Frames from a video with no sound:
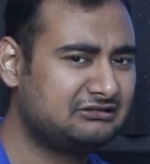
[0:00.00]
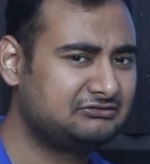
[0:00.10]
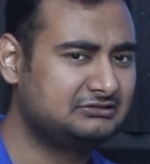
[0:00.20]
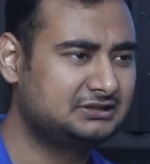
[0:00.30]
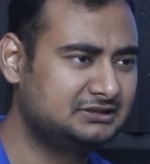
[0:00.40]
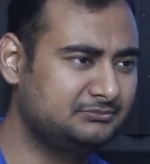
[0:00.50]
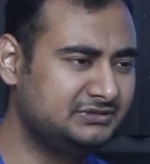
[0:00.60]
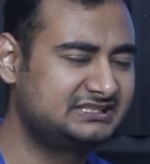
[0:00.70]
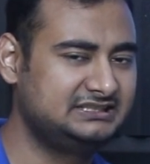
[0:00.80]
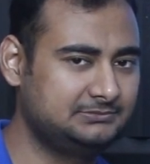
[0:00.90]
kind of
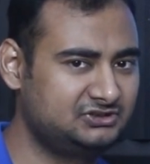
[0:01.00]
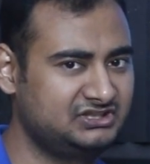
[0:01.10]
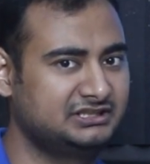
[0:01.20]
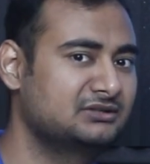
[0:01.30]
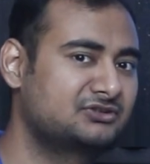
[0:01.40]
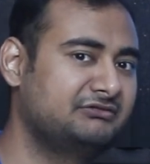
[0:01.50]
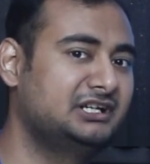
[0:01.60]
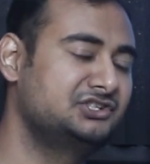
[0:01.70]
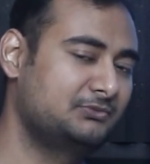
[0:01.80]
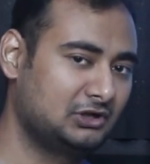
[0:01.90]
missteps in terms of
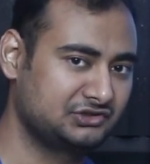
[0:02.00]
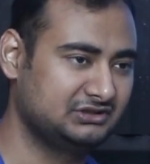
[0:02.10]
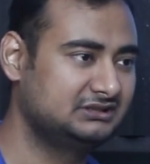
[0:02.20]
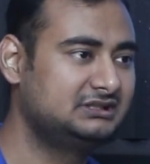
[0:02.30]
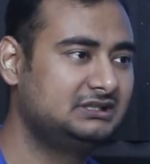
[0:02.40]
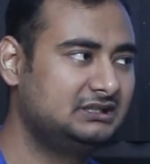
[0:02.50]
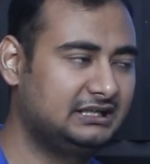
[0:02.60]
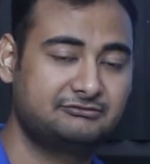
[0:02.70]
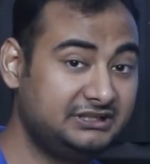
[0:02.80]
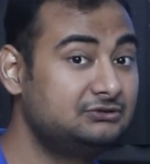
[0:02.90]
energy production.
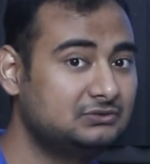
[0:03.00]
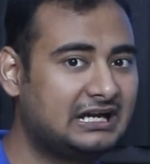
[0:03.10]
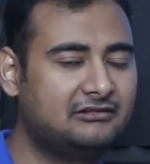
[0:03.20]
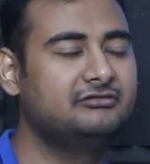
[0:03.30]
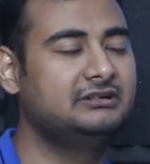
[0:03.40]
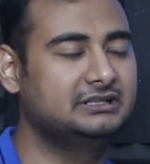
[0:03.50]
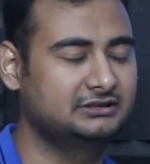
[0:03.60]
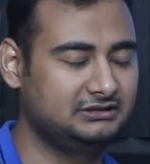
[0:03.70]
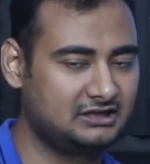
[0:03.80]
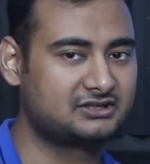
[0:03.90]
Like, we do have
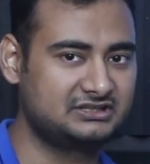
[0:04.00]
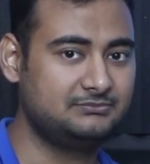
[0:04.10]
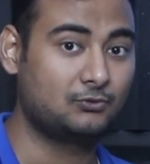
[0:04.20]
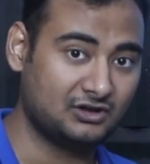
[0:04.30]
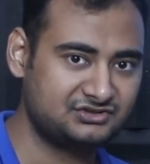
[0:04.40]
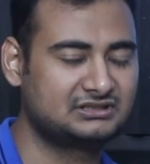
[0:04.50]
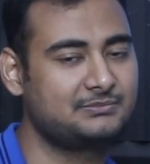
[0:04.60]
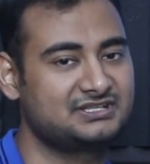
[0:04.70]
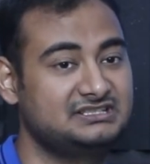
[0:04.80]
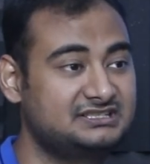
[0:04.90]
electricity production
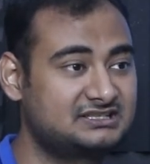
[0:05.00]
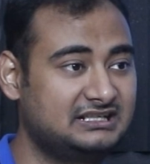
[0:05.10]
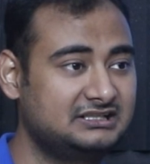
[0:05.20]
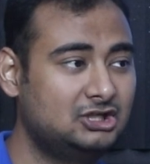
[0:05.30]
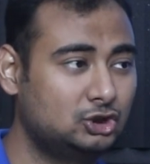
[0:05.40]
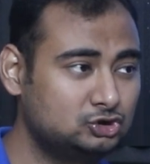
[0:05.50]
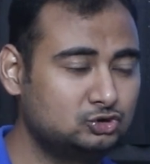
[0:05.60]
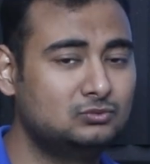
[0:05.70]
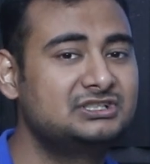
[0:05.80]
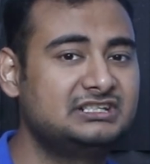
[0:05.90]
capacity. It's just that
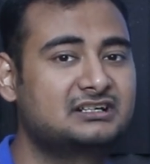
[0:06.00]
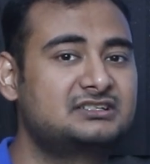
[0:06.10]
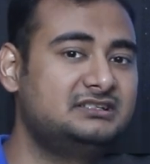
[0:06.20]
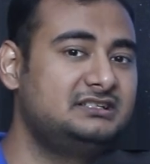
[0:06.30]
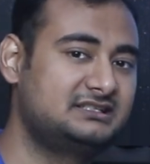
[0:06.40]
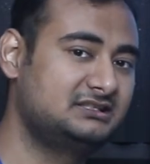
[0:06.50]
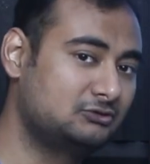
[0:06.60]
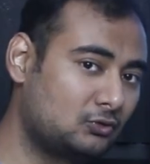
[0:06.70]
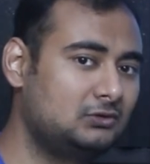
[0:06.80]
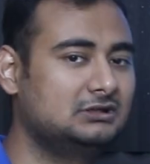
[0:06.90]
so much electricity is
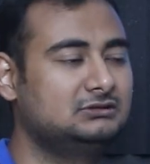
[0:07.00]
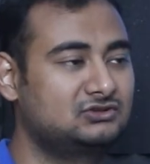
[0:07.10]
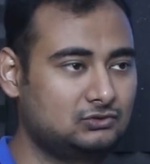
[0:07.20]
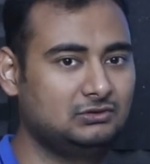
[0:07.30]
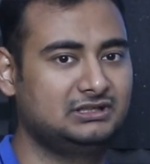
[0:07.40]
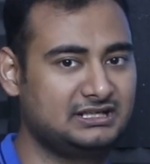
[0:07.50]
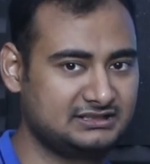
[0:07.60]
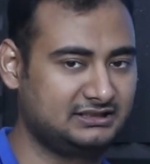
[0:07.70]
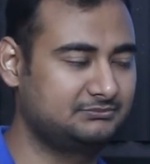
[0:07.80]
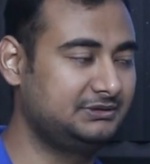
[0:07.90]
stolen,
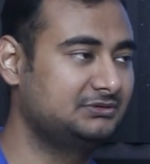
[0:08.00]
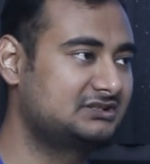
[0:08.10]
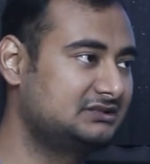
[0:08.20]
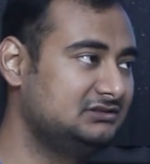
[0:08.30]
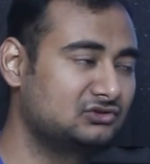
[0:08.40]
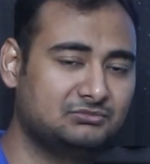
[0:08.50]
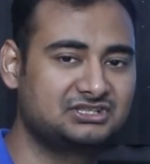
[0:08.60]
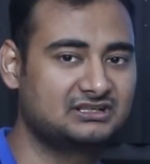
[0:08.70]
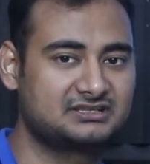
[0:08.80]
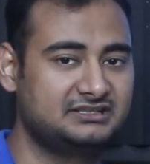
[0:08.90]
as in, like, people steal so
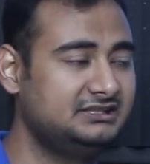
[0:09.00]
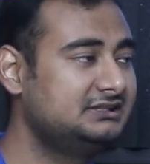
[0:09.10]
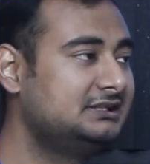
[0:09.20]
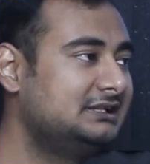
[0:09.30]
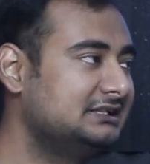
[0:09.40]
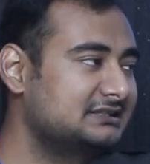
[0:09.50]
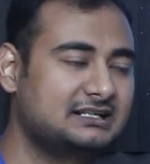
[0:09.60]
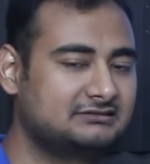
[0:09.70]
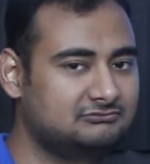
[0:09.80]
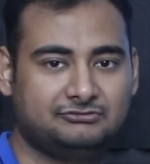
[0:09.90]
much electricity, is
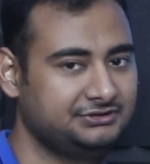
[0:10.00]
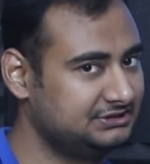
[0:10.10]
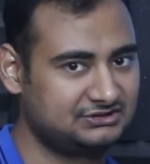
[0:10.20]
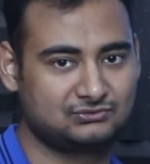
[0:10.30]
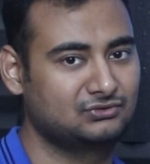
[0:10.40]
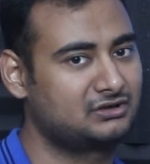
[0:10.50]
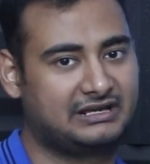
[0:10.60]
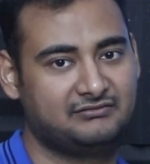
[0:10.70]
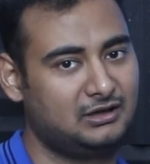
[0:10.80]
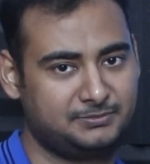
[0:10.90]
that we just do not
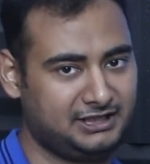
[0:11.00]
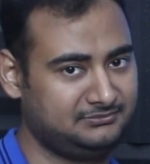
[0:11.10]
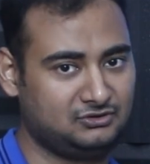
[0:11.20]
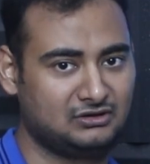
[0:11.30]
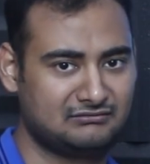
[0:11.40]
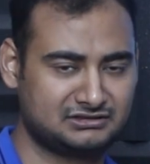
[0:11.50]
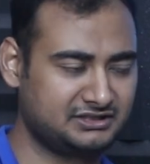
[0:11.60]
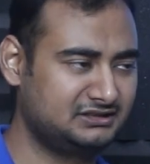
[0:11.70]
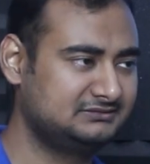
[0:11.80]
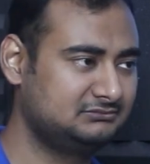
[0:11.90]
have uptime on our
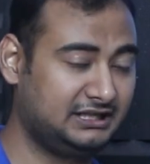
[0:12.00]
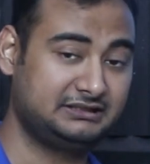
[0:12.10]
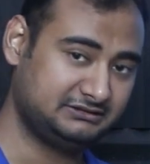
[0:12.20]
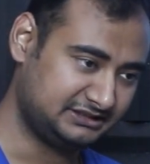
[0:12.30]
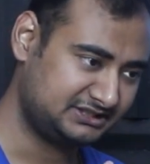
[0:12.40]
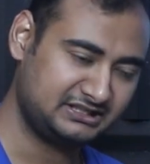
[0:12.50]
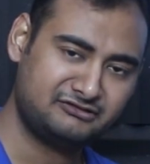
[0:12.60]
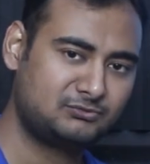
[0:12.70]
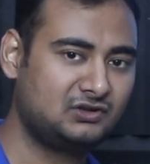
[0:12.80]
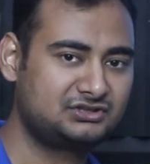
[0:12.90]
grid. Like, there is
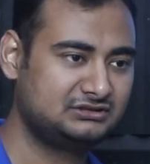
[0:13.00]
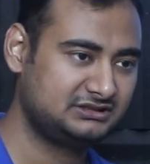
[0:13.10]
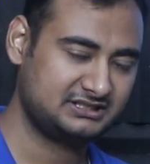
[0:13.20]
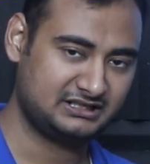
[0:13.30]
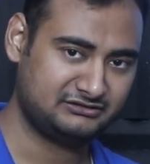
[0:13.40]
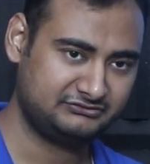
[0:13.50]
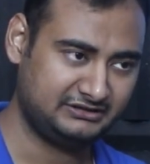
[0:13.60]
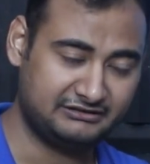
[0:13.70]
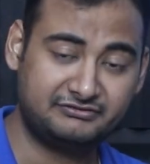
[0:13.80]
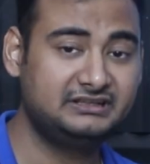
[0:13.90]
enough production, there is
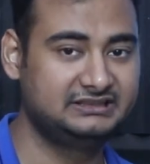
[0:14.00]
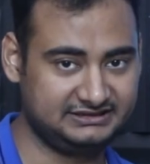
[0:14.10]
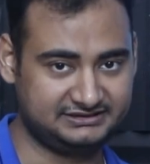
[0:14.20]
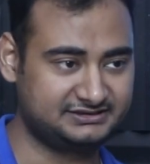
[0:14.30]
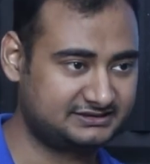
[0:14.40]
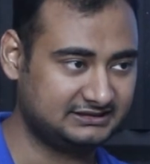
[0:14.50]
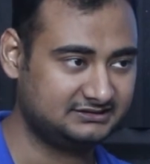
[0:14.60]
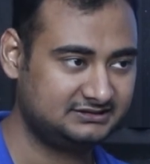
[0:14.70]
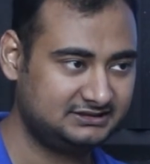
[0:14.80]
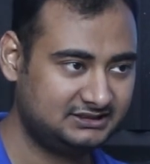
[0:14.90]
enough everything. It's just that